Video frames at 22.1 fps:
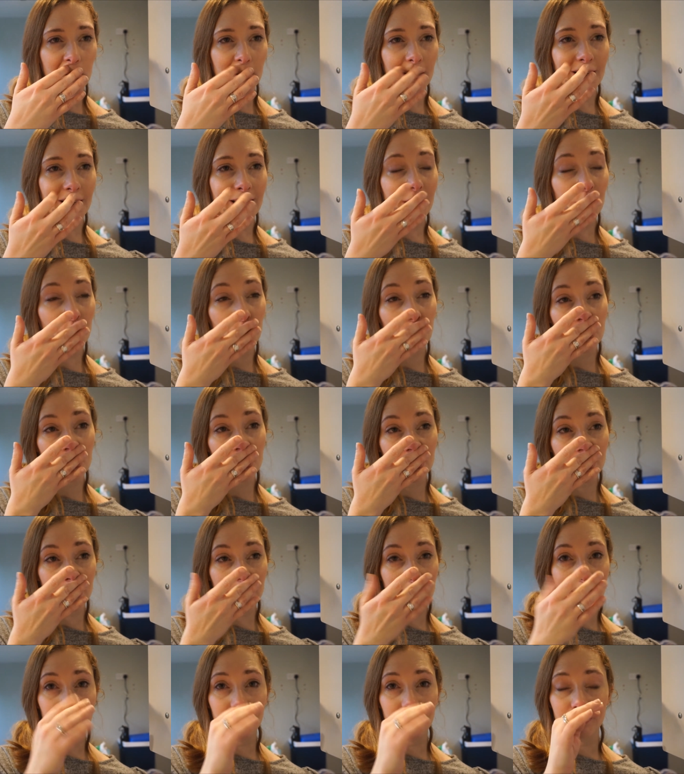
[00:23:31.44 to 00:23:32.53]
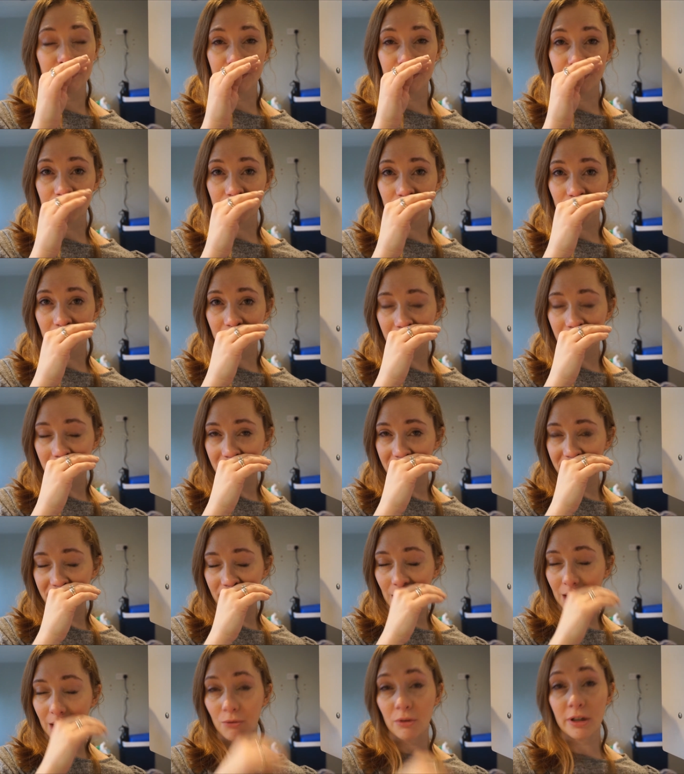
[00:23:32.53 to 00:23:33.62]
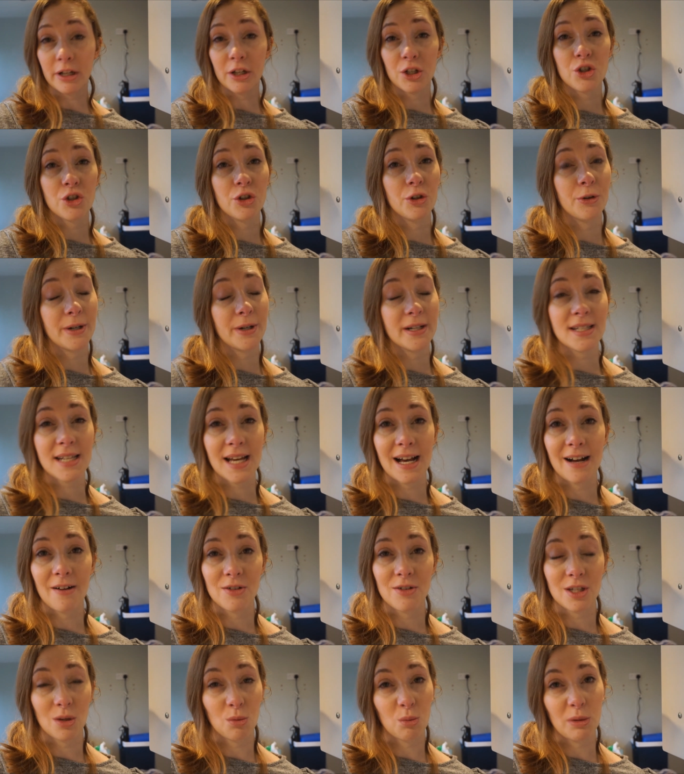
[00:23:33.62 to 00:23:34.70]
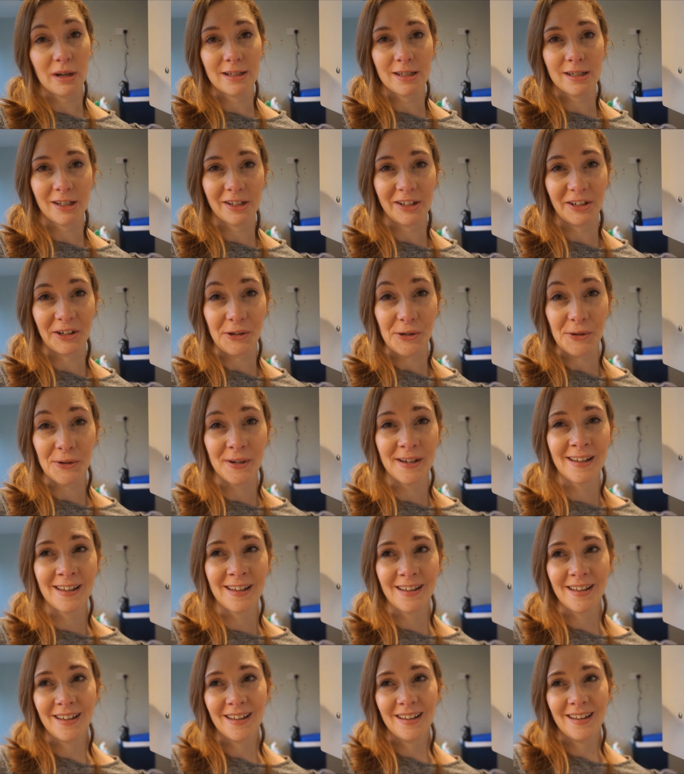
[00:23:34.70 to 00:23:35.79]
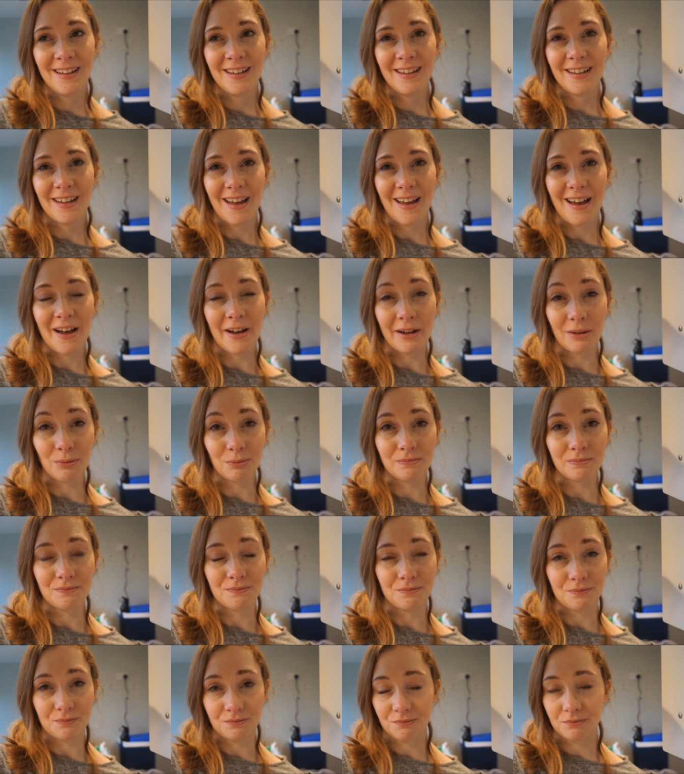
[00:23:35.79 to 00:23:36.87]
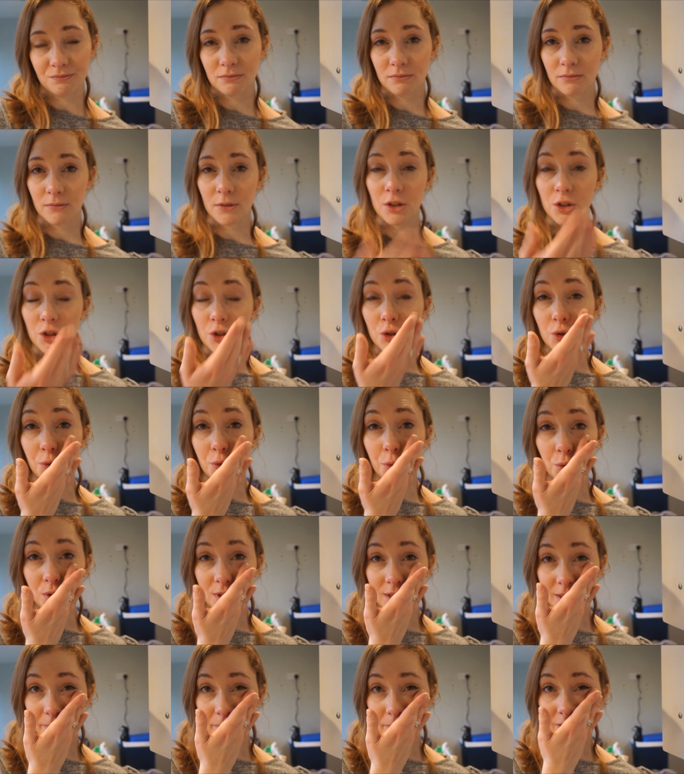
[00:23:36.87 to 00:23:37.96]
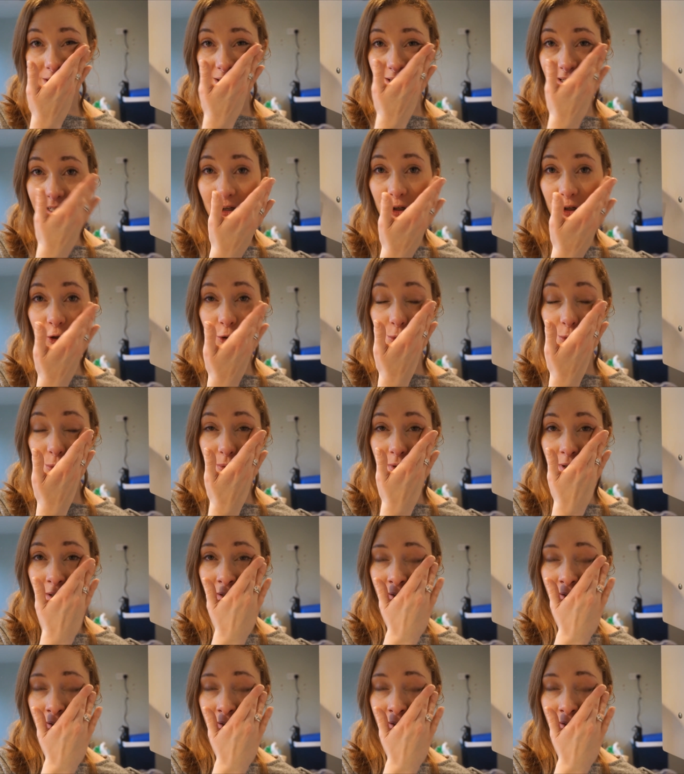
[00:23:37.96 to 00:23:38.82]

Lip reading: It was reassuring to have somewhere to go, to talk to somebody who